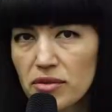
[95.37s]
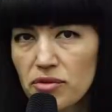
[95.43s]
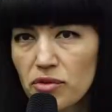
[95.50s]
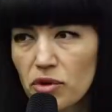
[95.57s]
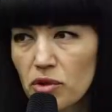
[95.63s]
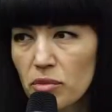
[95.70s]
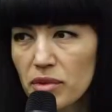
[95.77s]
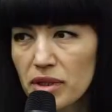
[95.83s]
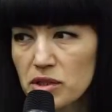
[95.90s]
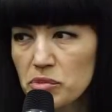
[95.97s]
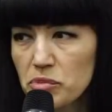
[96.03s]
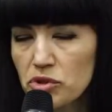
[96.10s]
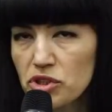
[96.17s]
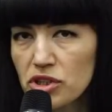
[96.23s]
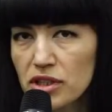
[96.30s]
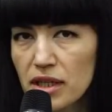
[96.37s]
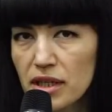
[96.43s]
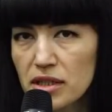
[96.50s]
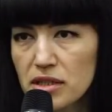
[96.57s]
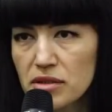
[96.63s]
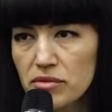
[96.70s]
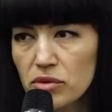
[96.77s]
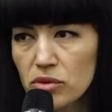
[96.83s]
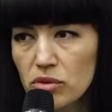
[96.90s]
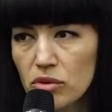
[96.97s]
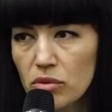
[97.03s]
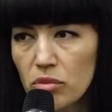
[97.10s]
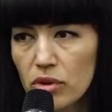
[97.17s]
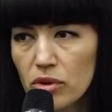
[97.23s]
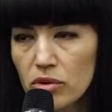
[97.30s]
Ukraine, current Forum. We
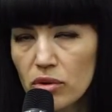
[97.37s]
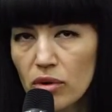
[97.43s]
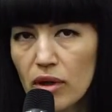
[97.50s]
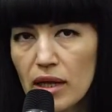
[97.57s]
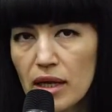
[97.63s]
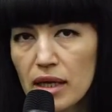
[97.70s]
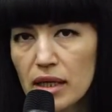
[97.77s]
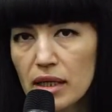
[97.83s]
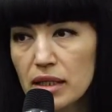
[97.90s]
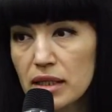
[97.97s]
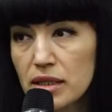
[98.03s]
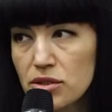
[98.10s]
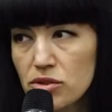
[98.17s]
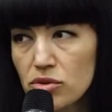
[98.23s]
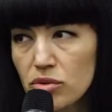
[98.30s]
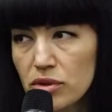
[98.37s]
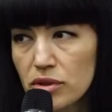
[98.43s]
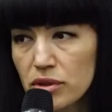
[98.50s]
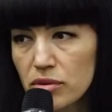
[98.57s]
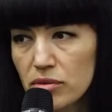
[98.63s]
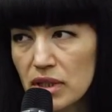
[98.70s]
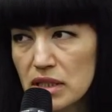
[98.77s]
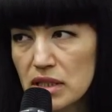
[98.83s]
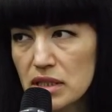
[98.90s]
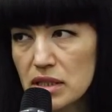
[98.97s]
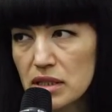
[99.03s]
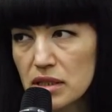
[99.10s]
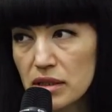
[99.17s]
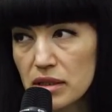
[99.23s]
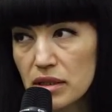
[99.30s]
start our work, and
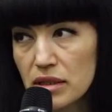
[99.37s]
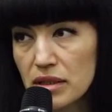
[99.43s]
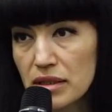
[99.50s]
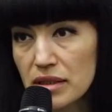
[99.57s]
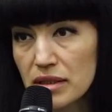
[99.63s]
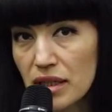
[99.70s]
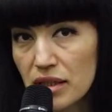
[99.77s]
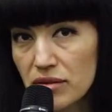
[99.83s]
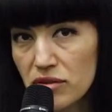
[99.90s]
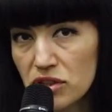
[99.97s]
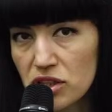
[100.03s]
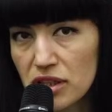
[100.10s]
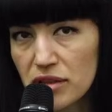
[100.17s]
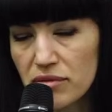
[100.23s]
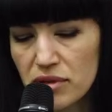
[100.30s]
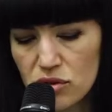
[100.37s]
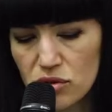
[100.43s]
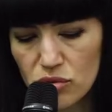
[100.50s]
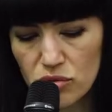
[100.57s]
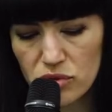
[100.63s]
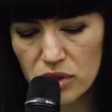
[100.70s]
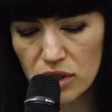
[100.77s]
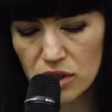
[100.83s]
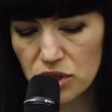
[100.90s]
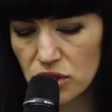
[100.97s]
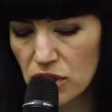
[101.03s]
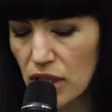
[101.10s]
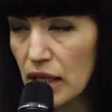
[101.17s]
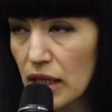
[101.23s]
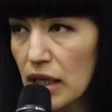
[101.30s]
today is a very
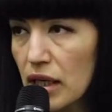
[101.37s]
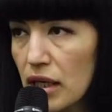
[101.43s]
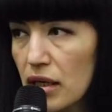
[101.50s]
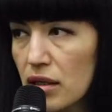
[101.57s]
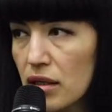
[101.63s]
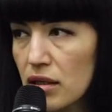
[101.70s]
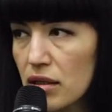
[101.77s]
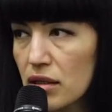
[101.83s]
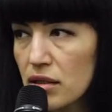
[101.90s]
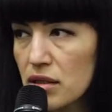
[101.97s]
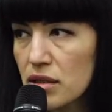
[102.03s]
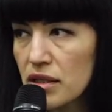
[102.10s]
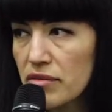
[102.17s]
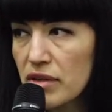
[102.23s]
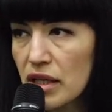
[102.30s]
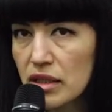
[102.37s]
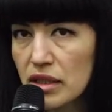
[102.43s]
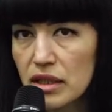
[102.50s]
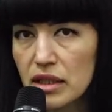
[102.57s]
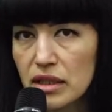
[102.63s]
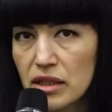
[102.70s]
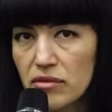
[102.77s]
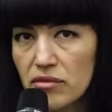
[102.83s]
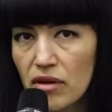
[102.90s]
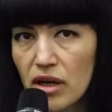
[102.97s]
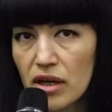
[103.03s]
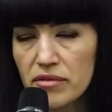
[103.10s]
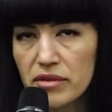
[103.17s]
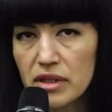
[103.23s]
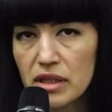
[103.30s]
important meeting,
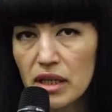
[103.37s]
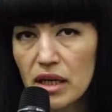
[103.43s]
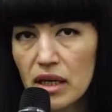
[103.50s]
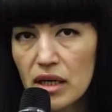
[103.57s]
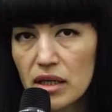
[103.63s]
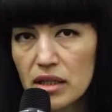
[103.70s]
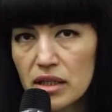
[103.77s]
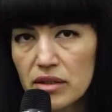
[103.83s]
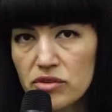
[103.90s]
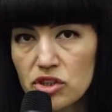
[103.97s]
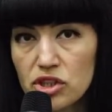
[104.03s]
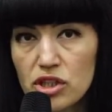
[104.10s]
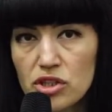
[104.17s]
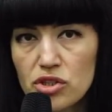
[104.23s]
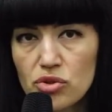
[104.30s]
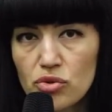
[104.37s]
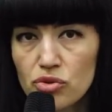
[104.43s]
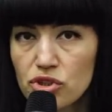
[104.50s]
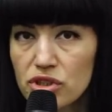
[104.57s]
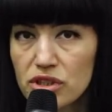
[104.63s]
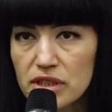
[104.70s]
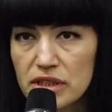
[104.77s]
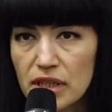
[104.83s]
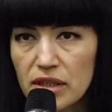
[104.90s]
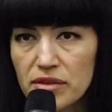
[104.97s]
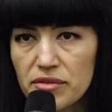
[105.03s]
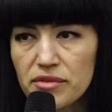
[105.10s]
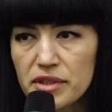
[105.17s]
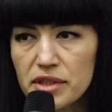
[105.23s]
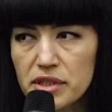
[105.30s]
uh, 9th year
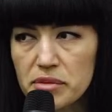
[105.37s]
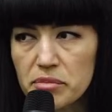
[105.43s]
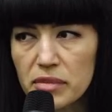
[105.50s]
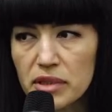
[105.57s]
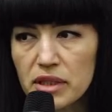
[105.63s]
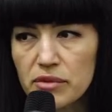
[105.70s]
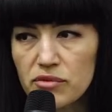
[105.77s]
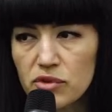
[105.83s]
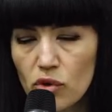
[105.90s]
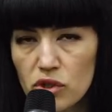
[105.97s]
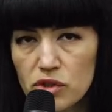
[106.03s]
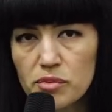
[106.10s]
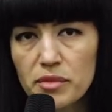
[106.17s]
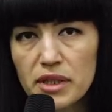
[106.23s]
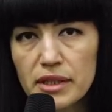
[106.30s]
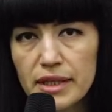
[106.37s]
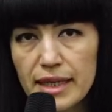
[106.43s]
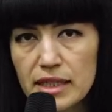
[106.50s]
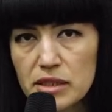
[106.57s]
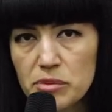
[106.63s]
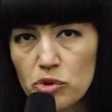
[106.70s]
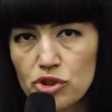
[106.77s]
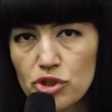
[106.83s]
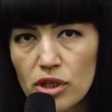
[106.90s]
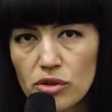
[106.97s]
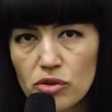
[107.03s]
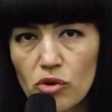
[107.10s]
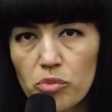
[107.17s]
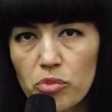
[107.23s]
and uh, 168th uh,